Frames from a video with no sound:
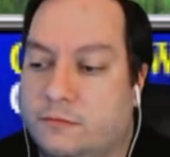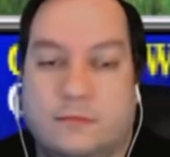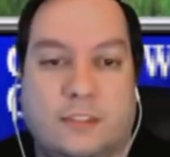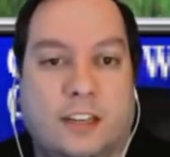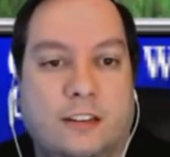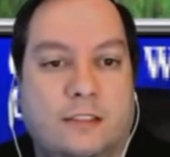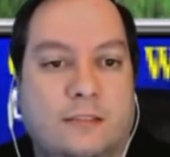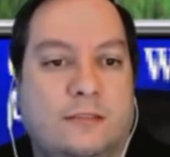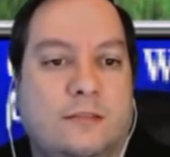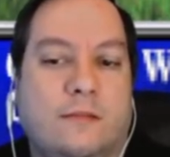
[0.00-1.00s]
you know?
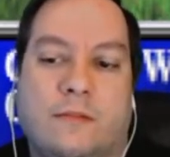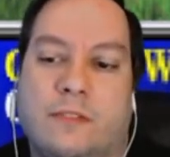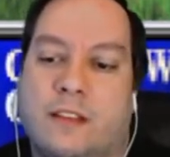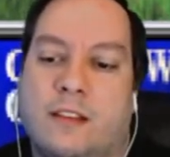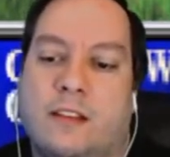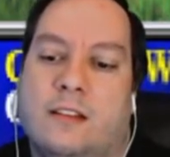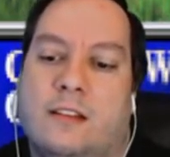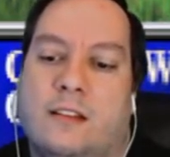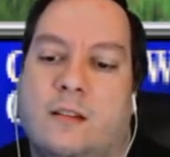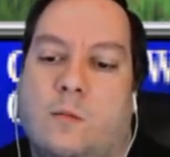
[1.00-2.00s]

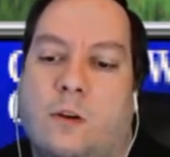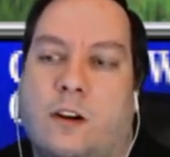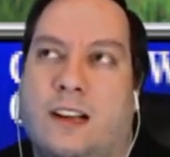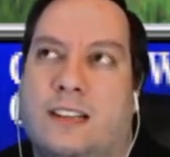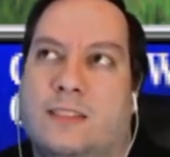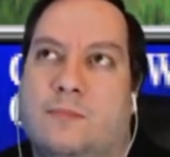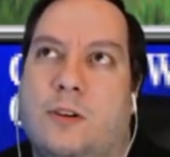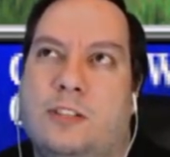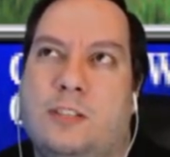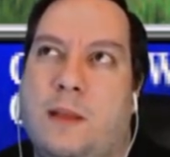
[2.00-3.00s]
Whereas
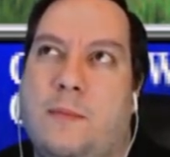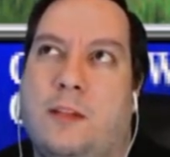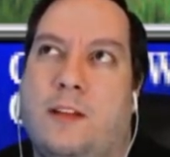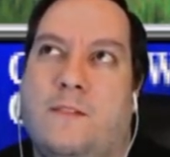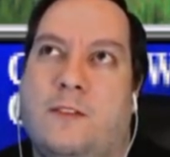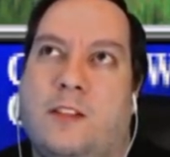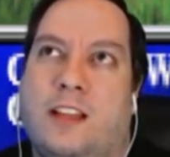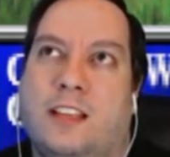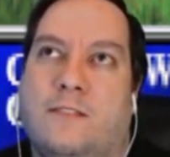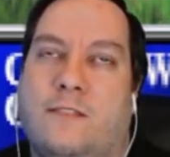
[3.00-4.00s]
most people, I feel
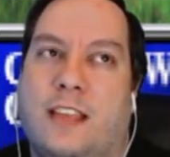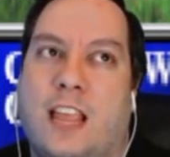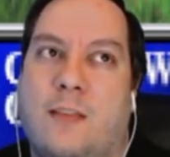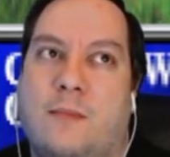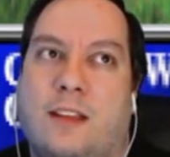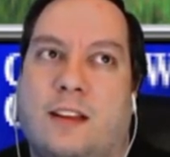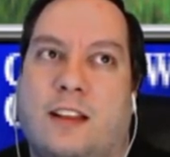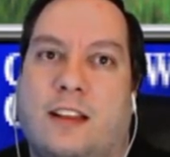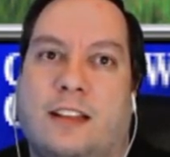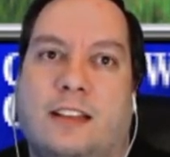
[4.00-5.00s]
like if they came in
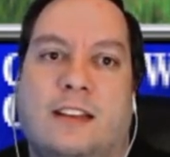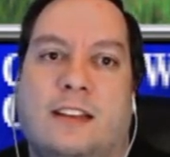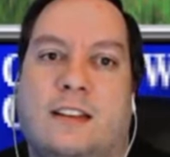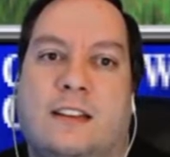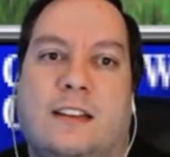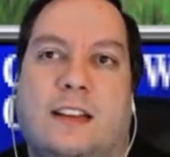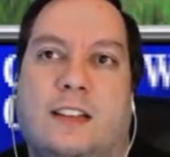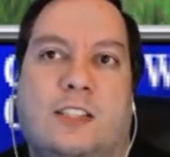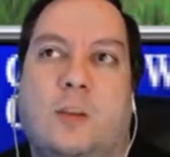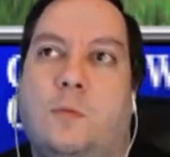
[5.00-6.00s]
like at the
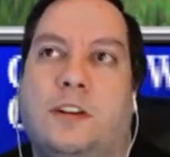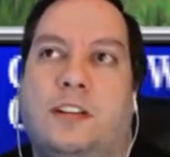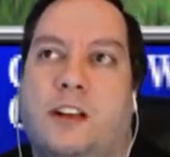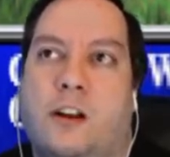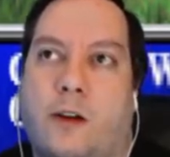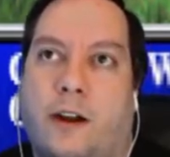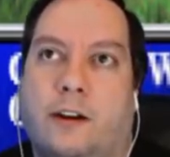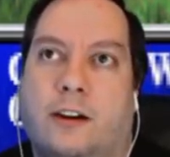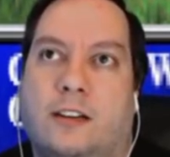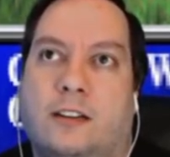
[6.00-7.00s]
Super Nintendo
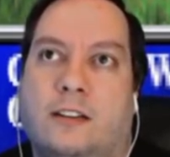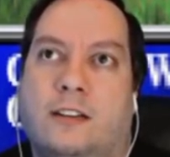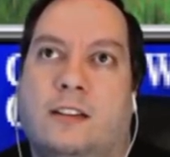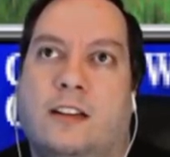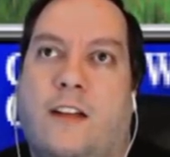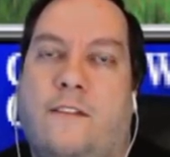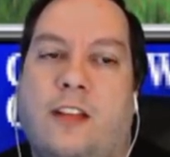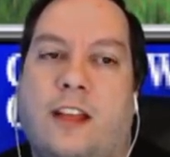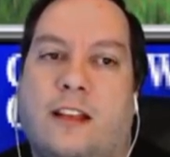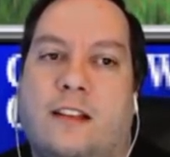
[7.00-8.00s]
era, I feel
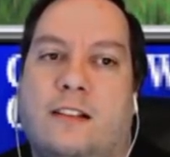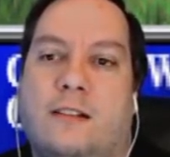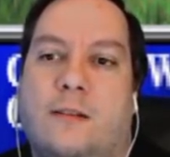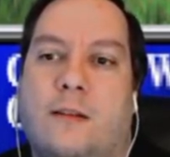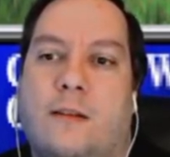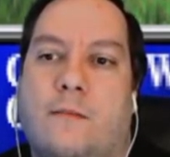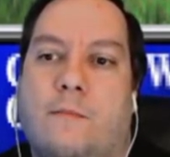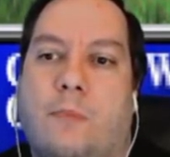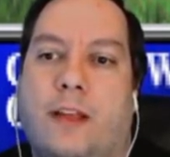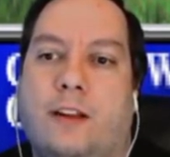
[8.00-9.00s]
like
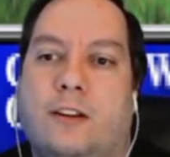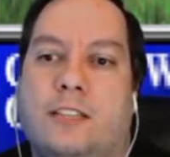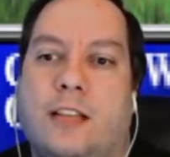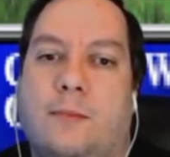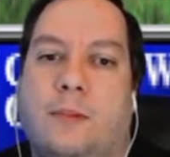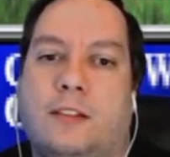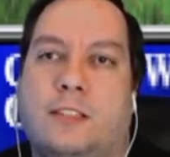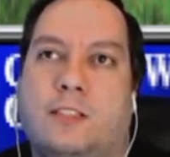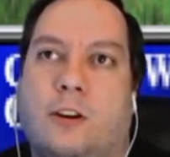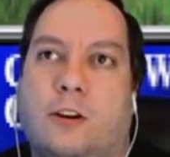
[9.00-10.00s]
players that
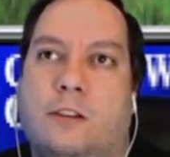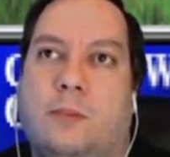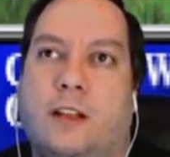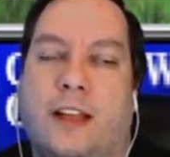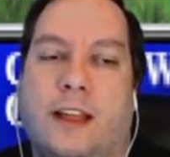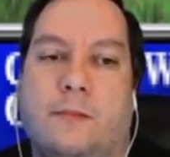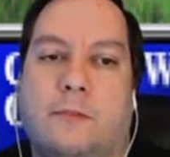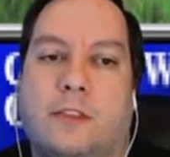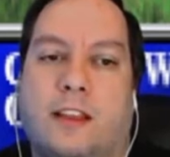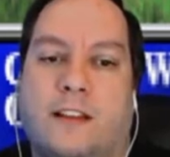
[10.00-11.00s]
started playing
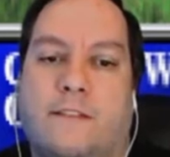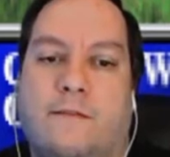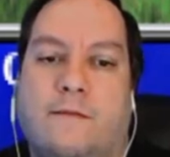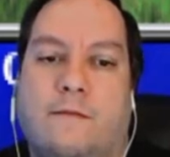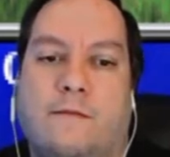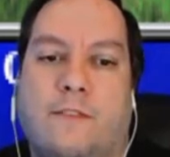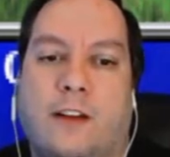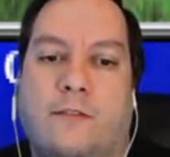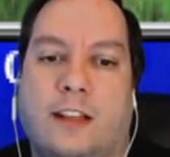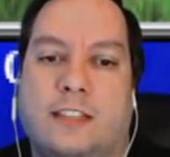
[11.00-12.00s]
with like
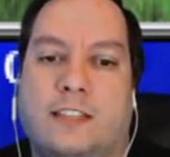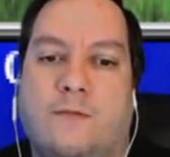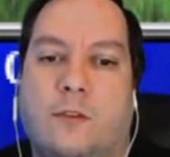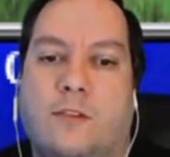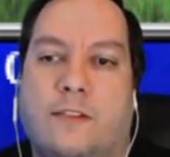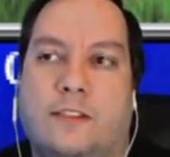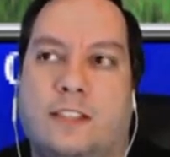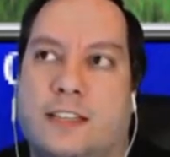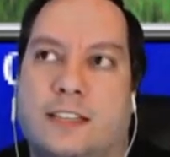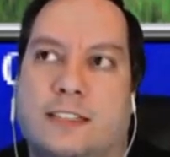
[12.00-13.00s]
Final Fantasy 4, 5, and
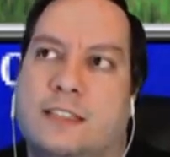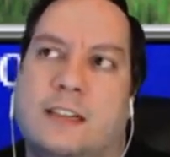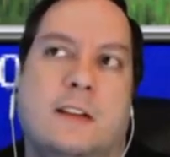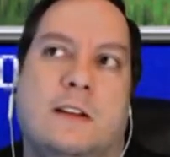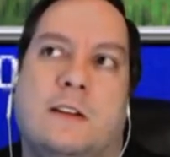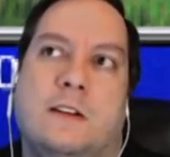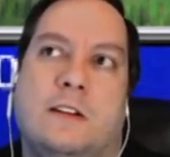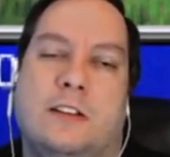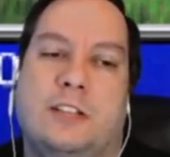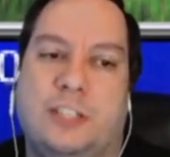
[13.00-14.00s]
6
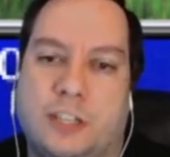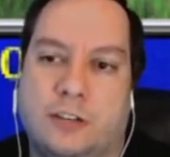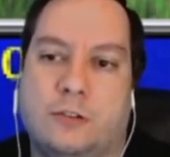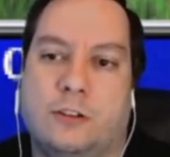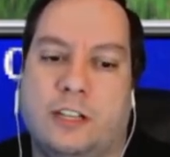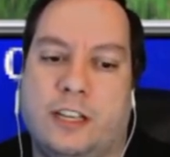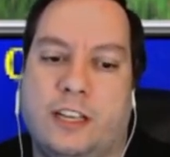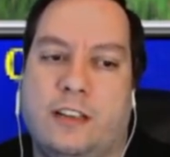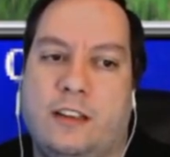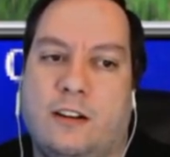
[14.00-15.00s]

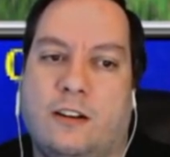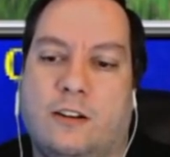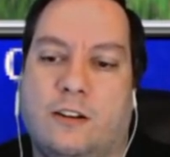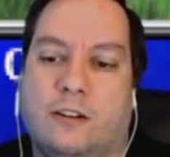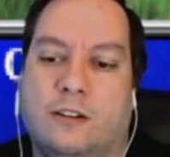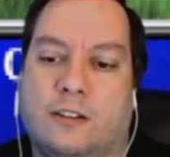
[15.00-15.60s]
generally aren't